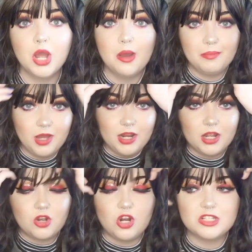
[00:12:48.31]
but
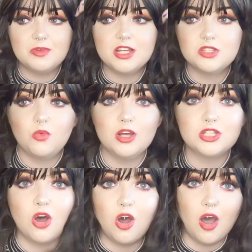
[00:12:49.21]
Christmas was
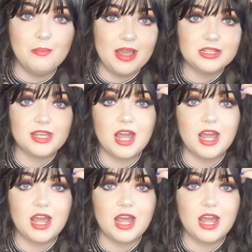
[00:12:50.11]
amazing.